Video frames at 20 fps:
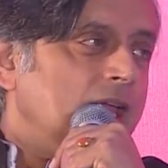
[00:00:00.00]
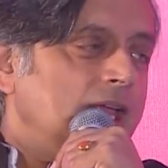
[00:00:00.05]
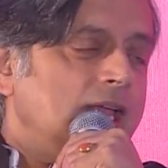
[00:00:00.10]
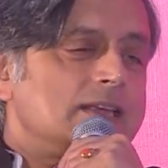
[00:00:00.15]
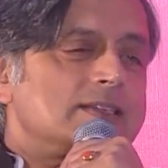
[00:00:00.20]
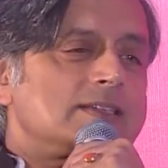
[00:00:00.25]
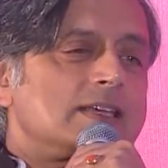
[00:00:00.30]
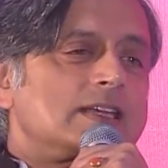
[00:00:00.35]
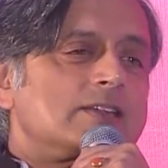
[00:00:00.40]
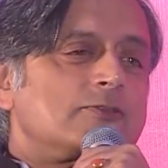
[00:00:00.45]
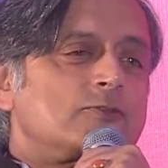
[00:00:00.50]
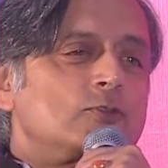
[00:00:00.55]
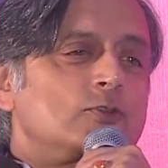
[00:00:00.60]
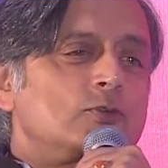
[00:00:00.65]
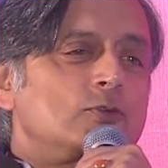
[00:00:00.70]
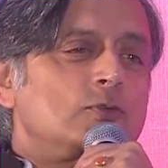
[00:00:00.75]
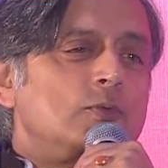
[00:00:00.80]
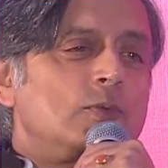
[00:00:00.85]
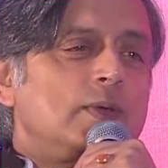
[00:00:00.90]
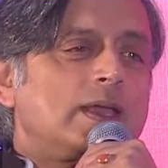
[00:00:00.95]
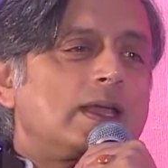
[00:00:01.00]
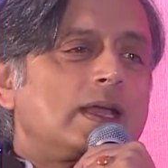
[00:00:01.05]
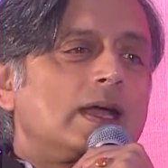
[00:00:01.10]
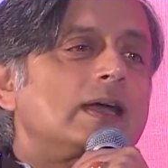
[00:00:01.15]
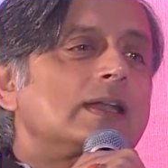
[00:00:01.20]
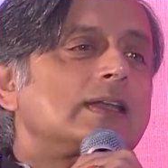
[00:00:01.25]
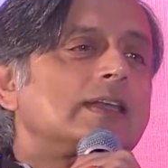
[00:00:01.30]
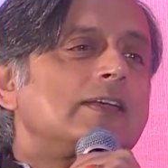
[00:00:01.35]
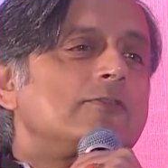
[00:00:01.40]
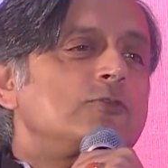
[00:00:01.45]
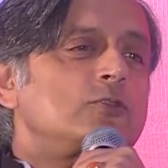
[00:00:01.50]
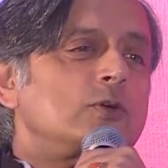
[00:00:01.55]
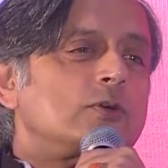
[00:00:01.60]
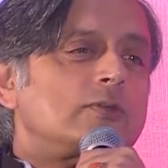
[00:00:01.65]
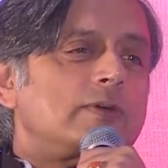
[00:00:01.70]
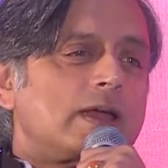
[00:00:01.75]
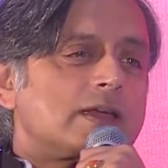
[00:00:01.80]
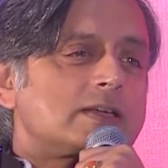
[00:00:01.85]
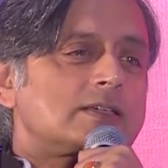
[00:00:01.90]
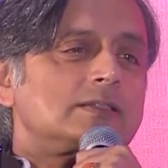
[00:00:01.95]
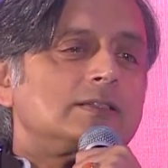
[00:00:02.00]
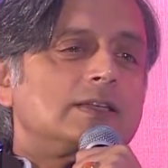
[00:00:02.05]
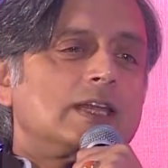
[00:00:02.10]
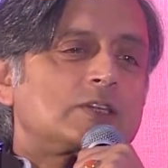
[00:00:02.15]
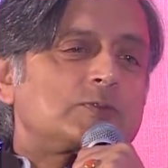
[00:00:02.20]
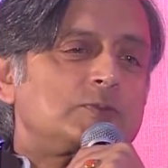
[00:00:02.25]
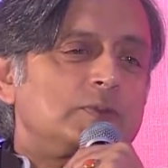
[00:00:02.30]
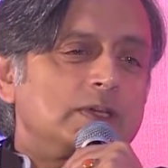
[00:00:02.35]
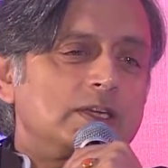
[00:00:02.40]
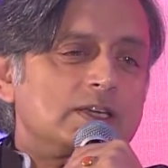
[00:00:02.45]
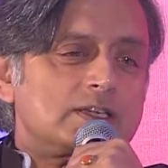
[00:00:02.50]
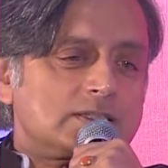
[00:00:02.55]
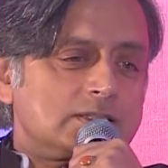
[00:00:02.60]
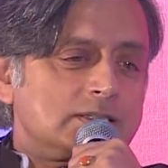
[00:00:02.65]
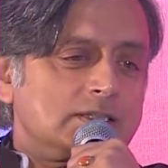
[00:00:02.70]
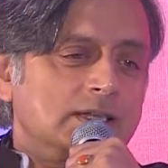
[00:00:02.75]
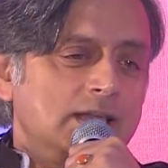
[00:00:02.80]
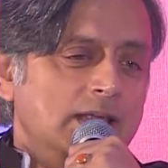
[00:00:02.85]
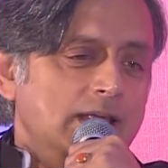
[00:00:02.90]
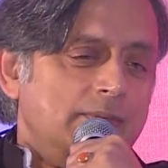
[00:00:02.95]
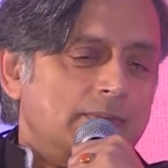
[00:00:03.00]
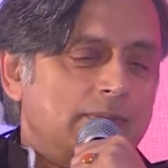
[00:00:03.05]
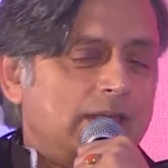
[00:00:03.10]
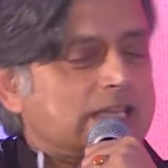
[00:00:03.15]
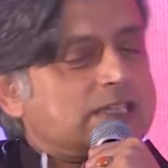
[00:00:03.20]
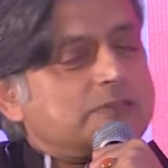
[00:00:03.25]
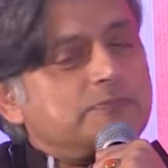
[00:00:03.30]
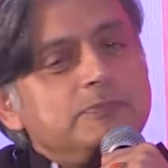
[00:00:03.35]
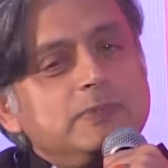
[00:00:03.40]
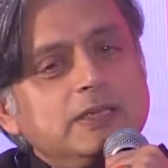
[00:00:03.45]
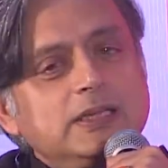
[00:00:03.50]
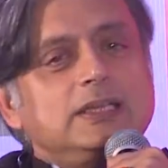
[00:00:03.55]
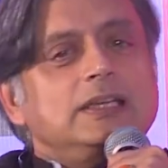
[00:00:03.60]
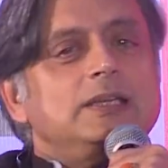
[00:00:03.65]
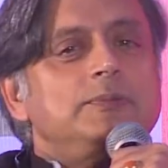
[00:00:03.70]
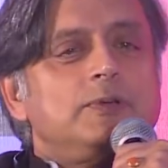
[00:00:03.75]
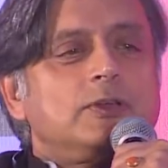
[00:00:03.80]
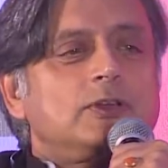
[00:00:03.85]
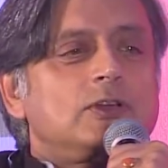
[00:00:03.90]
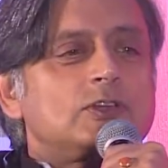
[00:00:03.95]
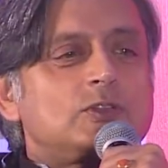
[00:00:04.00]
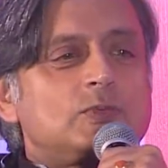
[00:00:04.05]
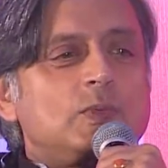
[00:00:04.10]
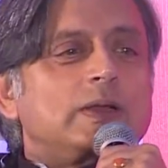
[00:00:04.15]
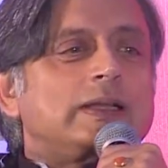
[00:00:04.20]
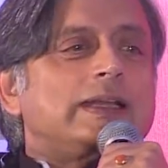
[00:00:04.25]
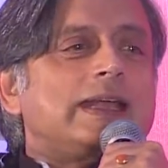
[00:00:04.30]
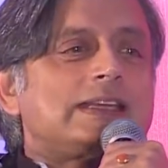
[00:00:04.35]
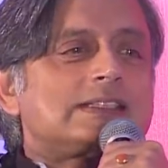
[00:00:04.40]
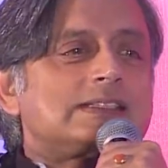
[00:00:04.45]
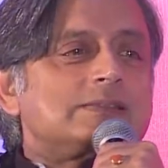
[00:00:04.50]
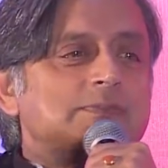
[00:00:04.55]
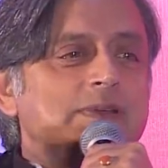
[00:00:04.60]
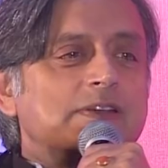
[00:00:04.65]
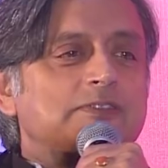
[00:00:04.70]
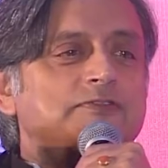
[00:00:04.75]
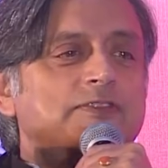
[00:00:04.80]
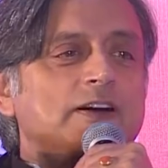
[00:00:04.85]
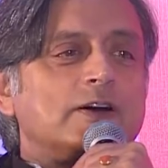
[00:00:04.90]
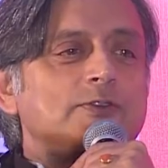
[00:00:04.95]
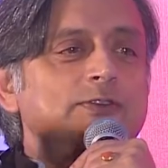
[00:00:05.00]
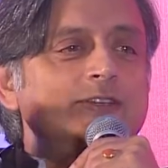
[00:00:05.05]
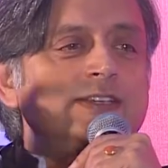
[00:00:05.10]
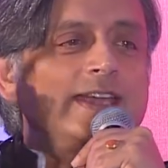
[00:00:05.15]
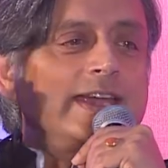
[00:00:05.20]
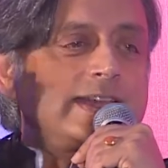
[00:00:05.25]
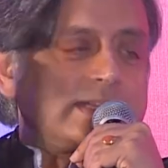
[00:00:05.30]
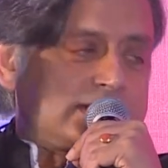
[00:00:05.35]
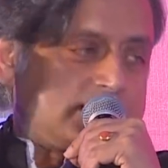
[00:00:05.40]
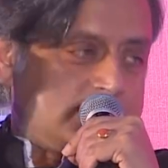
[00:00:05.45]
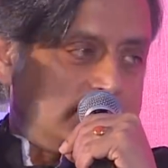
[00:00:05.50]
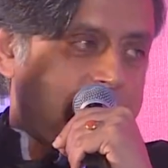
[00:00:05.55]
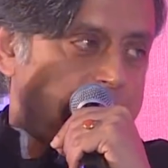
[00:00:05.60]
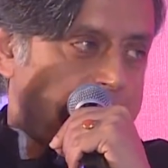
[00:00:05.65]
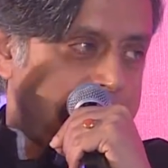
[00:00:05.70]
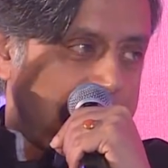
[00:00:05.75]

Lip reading: is that if we can't give you a rational explanation, that's merely because one hasn't been found yet.